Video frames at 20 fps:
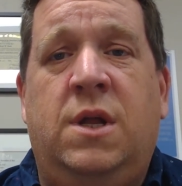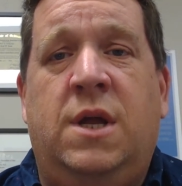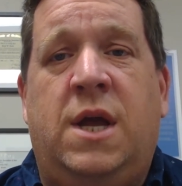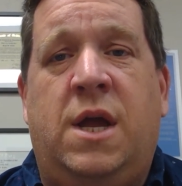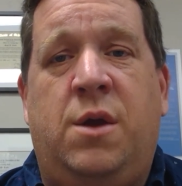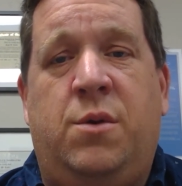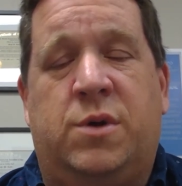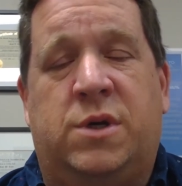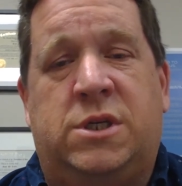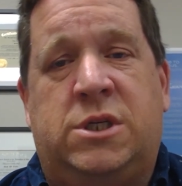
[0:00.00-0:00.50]

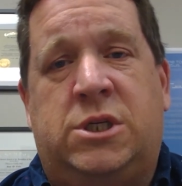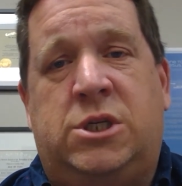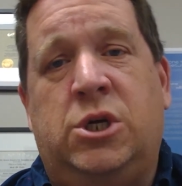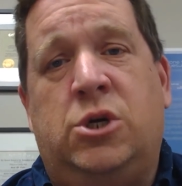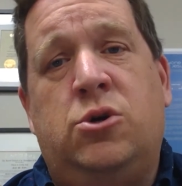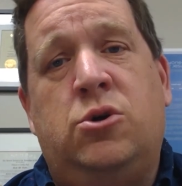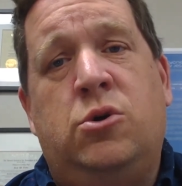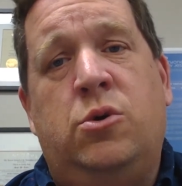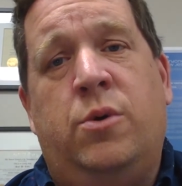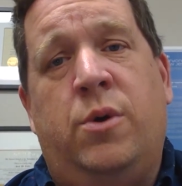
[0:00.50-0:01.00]
he was still
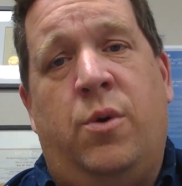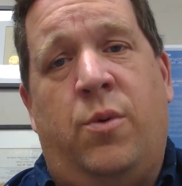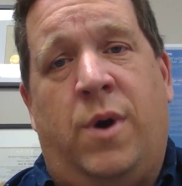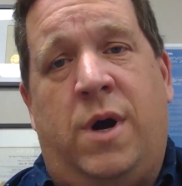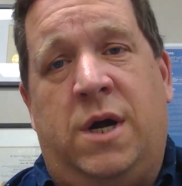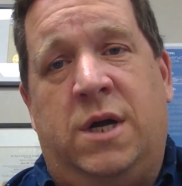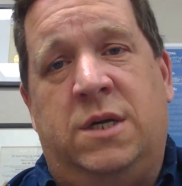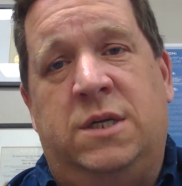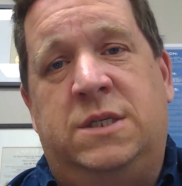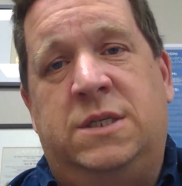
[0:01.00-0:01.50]
who he
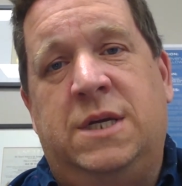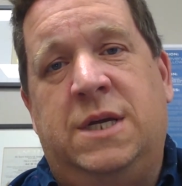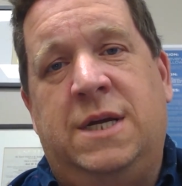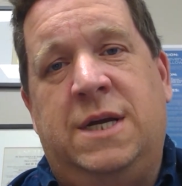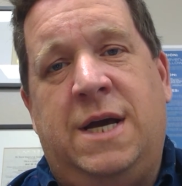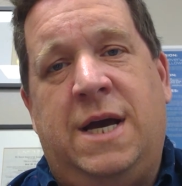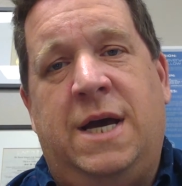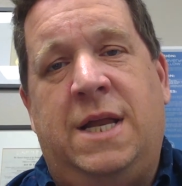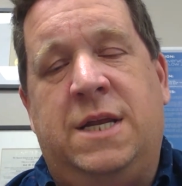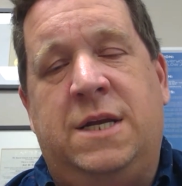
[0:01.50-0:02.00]
was,
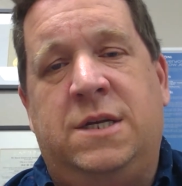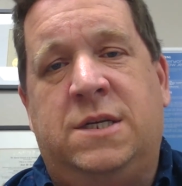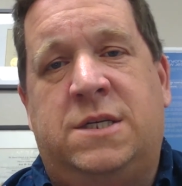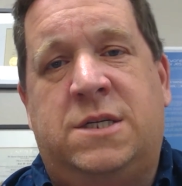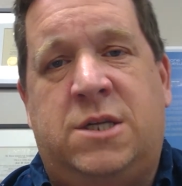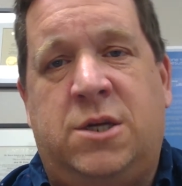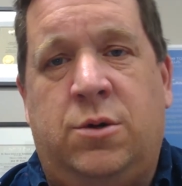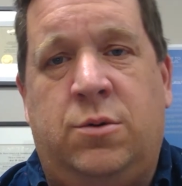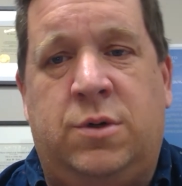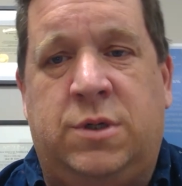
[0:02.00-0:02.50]
and he
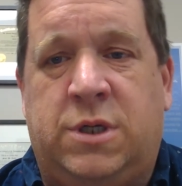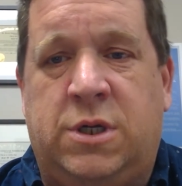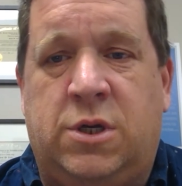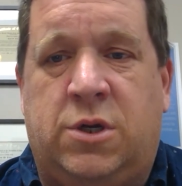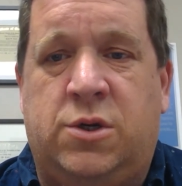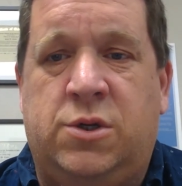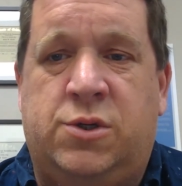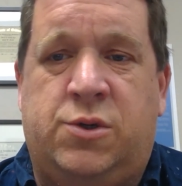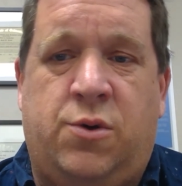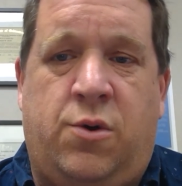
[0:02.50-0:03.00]
still was in
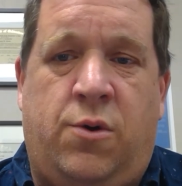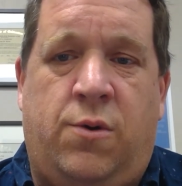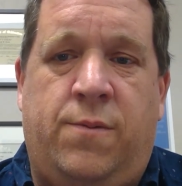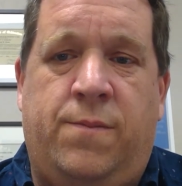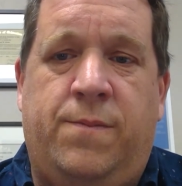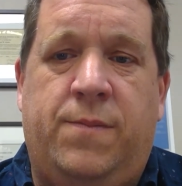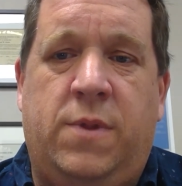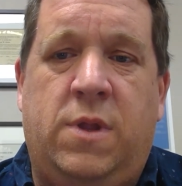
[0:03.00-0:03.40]
control.